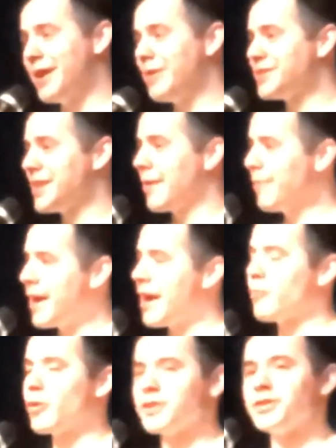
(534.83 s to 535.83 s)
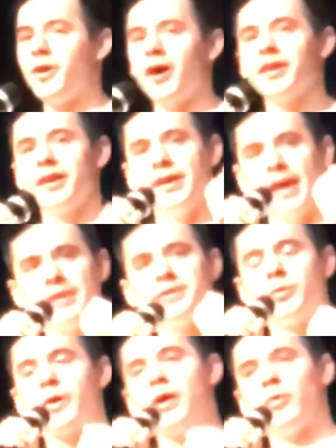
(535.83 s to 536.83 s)
And I was like, man, I've worked so hard to
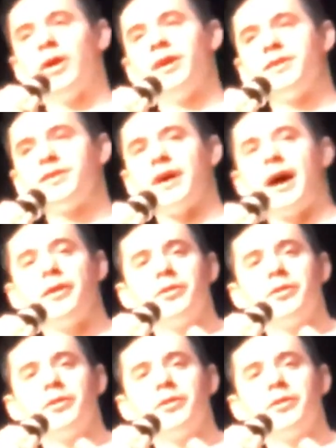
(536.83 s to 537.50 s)
get to where I was.